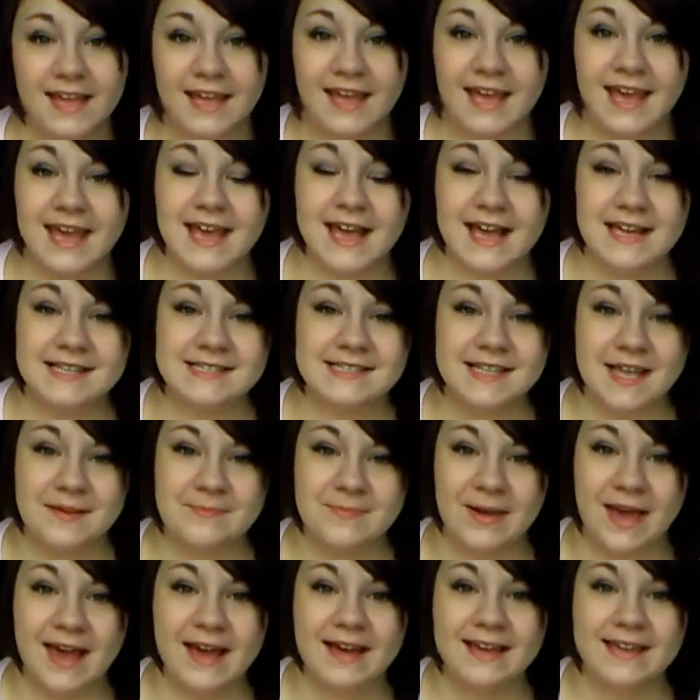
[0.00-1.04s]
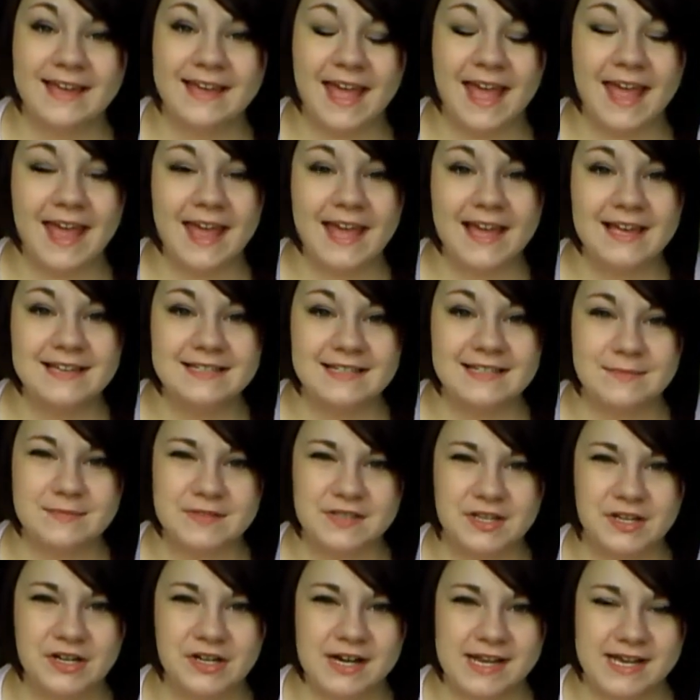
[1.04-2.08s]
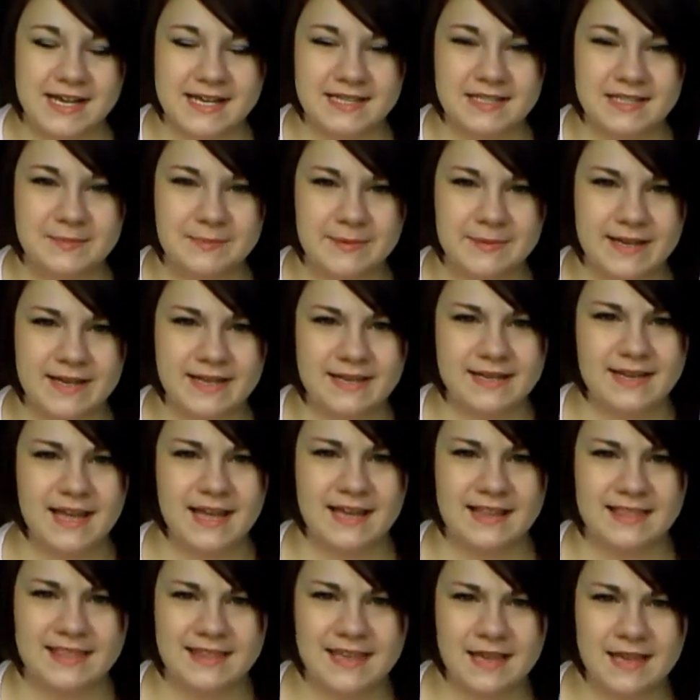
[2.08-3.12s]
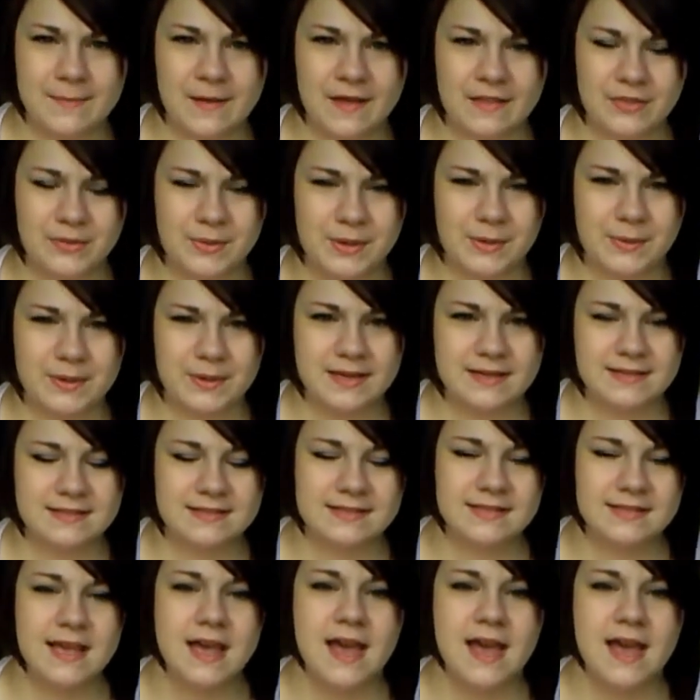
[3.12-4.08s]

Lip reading: Hey guys, I'm back, and I'm sorry it's been, I think, about 3 weeks.